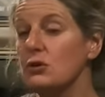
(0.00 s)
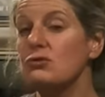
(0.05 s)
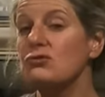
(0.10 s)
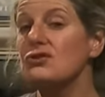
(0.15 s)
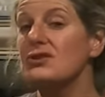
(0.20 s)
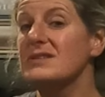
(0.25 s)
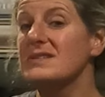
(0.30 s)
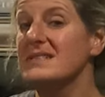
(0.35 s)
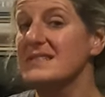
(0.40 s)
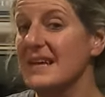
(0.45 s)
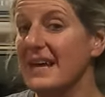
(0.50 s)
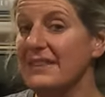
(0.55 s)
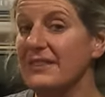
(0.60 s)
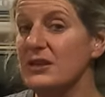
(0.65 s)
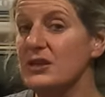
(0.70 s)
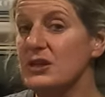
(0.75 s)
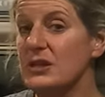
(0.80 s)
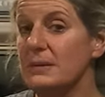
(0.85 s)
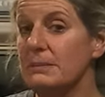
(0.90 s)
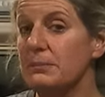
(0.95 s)
You just
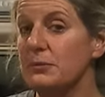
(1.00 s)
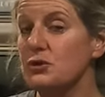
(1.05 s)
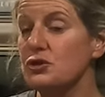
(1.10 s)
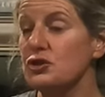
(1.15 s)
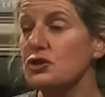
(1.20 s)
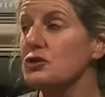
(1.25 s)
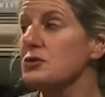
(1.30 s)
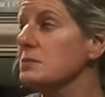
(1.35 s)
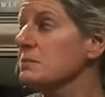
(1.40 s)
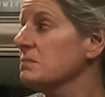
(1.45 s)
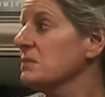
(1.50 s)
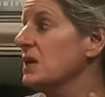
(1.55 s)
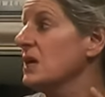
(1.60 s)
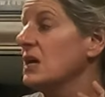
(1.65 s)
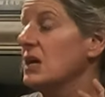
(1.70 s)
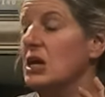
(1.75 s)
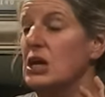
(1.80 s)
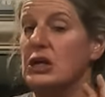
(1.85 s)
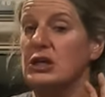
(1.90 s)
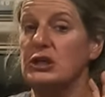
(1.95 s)
set the temperature,
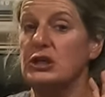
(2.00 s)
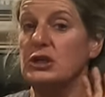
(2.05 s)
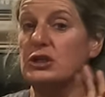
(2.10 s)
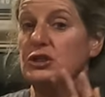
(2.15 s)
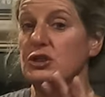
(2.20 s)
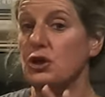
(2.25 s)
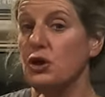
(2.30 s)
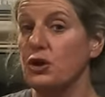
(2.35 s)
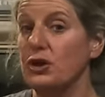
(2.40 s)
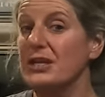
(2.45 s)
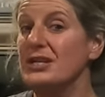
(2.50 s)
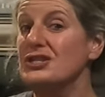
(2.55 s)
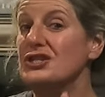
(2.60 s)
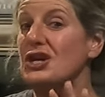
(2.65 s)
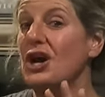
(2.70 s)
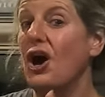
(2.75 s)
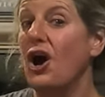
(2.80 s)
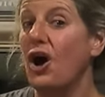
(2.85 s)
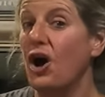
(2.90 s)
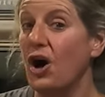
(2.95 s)
you turn
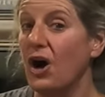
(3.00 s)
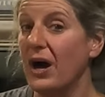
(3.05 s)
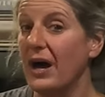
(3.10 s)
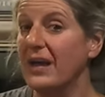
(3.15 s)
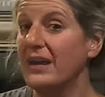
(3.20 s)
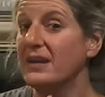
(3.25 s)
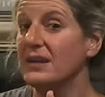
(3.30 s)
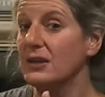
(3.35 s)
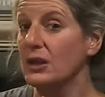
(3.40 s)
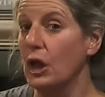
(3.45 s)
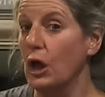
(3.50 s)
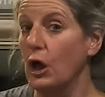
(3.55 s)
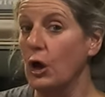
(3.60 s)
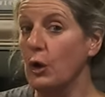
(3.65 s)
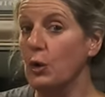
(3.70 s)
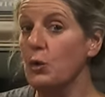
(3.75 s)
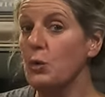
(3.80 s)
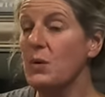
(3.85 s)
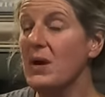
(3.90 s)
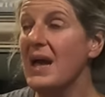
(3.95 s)
it to on
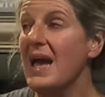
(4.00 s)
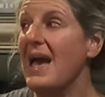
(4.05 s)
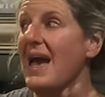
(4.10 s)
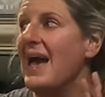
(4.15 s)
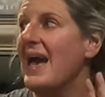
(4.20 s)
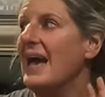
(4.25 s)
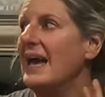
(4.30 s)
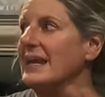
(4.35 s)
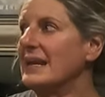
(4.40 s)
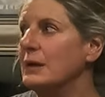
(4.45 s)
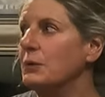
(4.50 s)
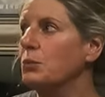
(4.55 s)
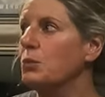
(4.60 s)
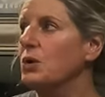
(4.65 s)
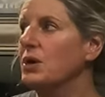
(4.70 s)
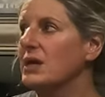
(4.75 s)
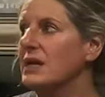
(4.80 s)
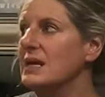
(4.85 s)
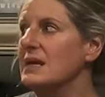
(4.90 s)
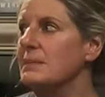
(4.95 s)
low, and it
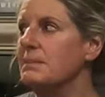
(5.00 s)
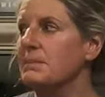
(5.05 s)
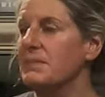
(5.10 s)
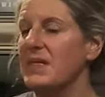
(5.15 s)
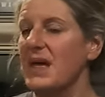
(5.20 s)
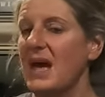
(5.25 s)
will keep